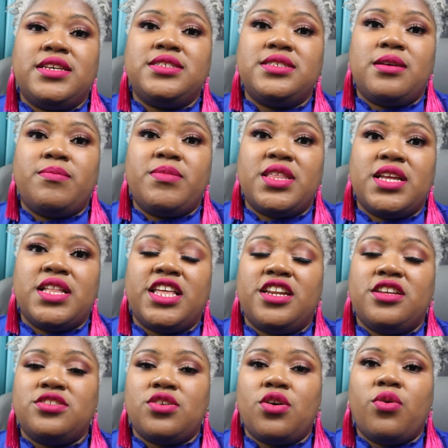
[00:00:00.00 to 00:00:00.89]
is something
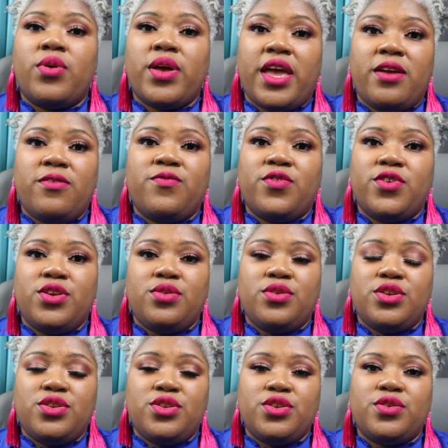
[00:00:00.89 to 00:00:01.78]
that is okay for you
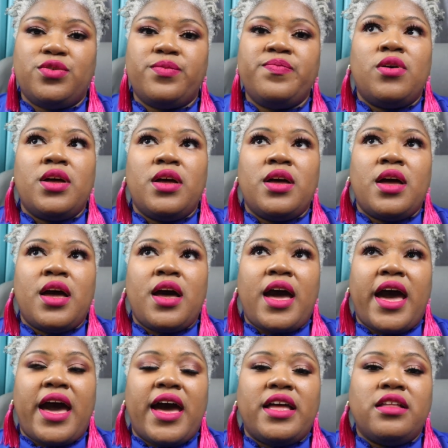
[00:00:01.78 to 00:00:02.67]
to do.
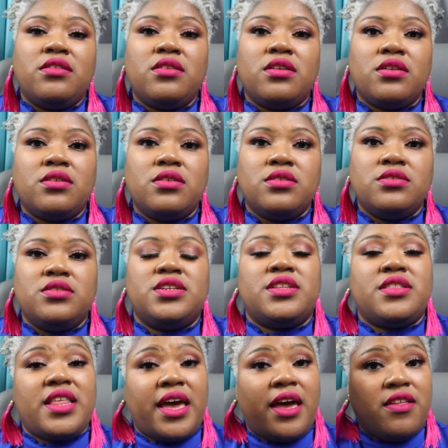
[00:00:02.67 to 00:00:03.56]
I learned
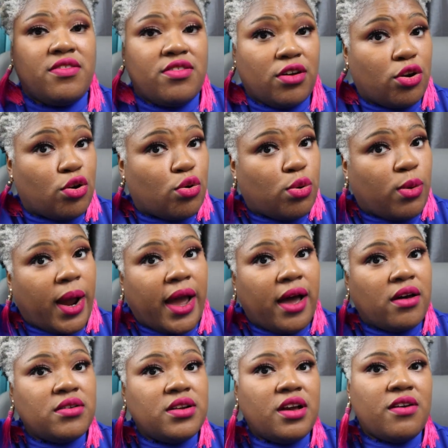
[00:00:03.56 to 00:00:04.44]
that the
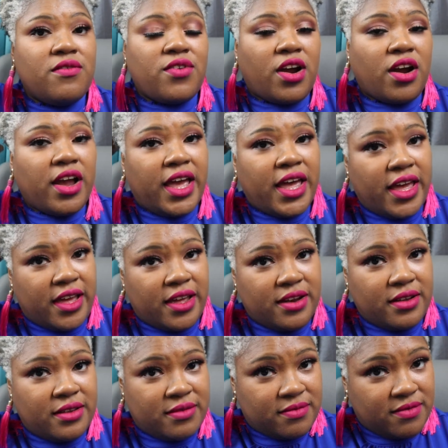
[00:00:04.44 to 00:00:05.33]
crown of our
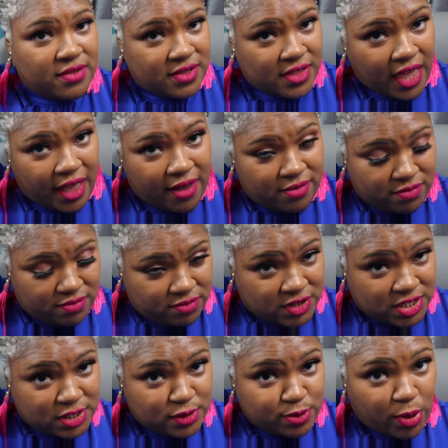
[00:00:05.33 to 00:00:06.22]
head, that
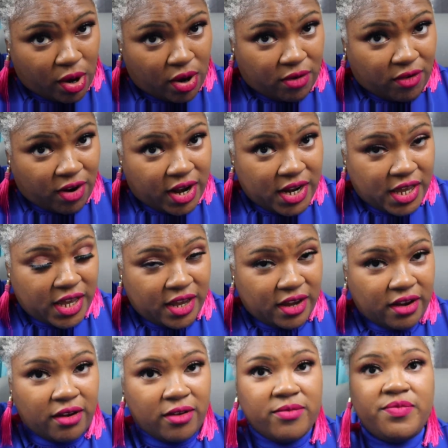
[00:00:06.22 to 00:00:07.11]
this part right
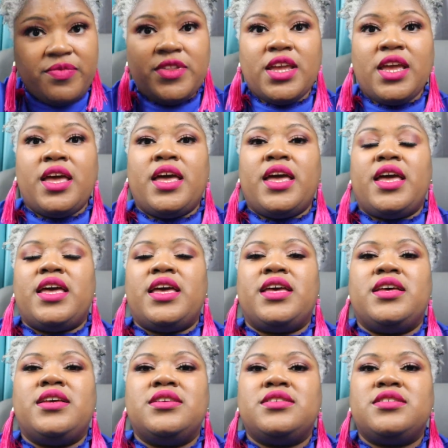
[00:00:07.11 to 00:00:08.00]
here,
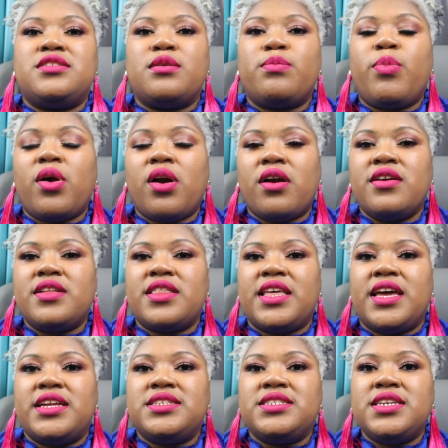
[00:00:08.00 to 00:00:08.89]
is the part
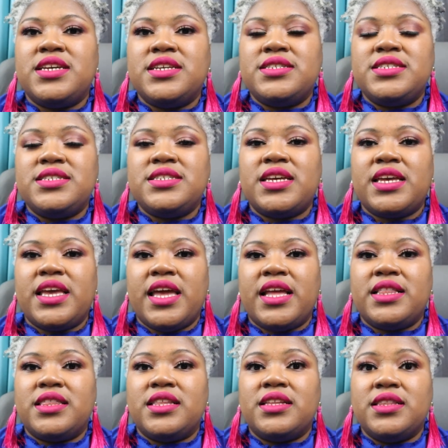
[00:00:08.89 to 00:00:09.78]
that tends to
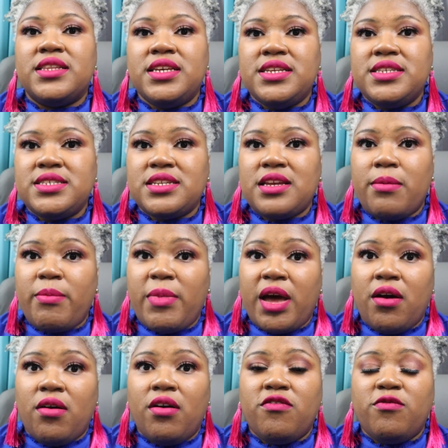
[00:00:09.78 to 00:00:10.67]
get the least
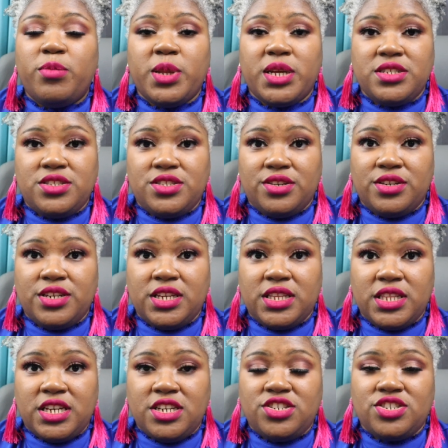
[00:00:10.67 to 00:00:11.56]
amount of blood
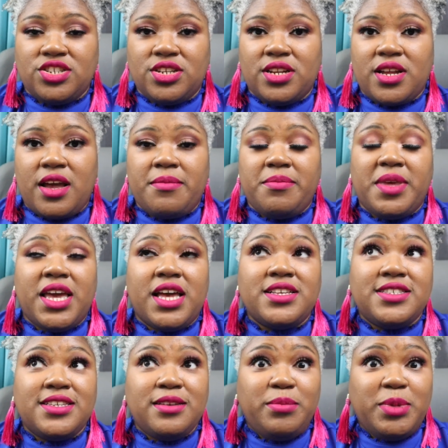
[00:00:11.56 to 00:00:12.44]
circulation. I'm
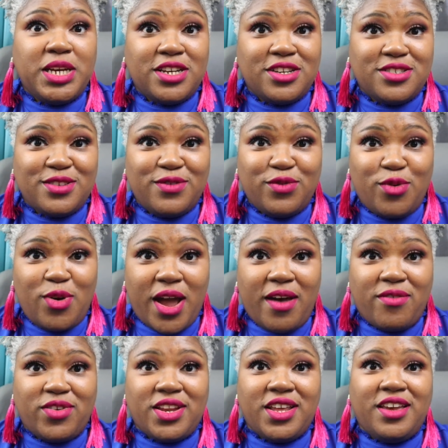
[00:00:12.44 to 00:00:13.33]
guessing because of
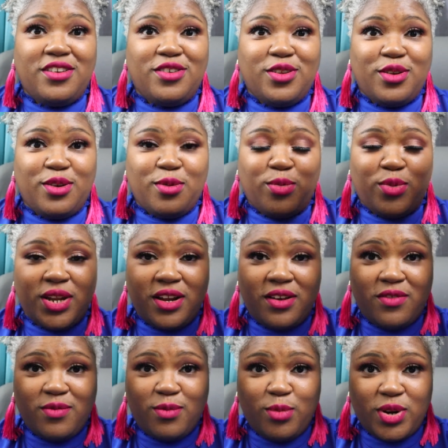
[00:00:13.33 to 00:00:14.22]
gravity, you know,
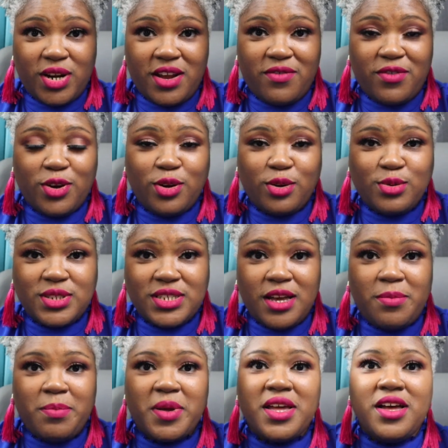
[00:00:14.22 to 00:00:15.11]
whatever whatever goes
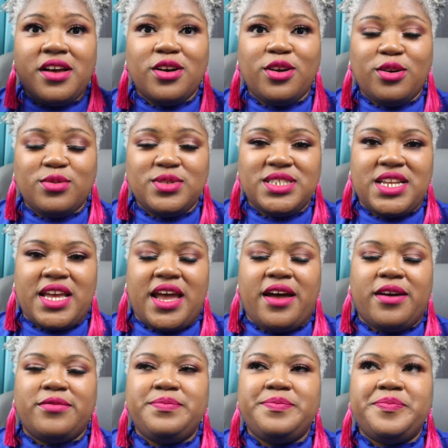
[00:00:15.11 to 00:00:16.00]
up goes
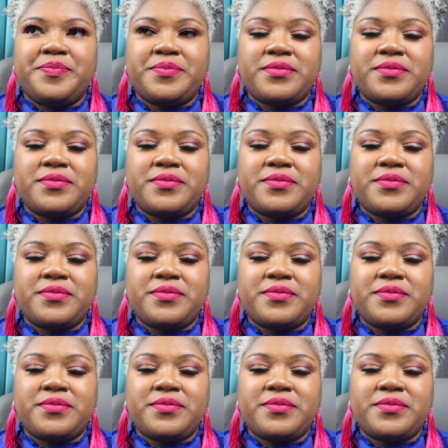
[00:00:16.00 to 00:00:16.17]
down.